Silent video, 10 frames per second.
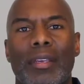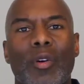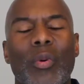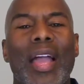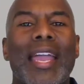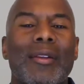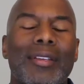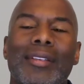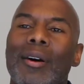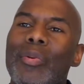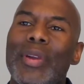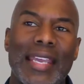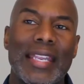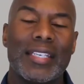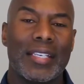you know, hey, y'all,
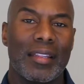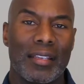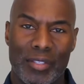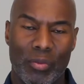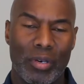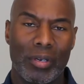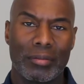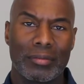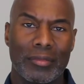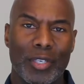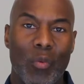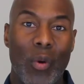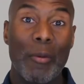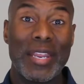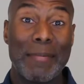we need each other in this world. You know,
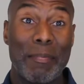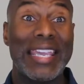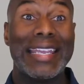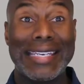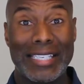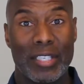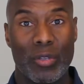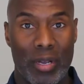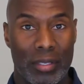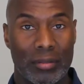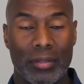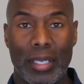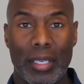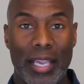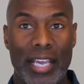why are we being disloyal?
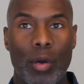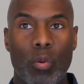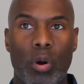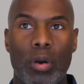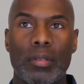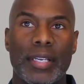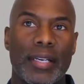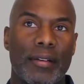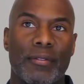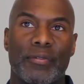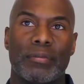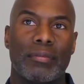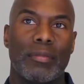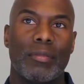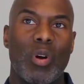In a world of
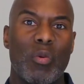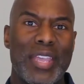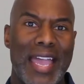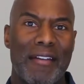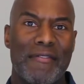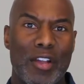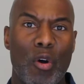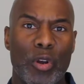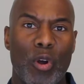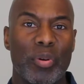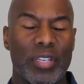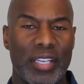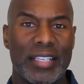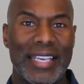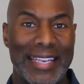what we have going on
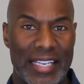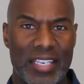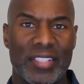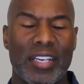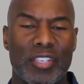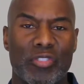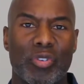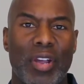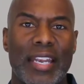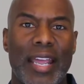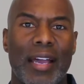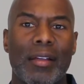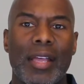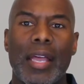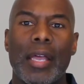politically and in this country right now,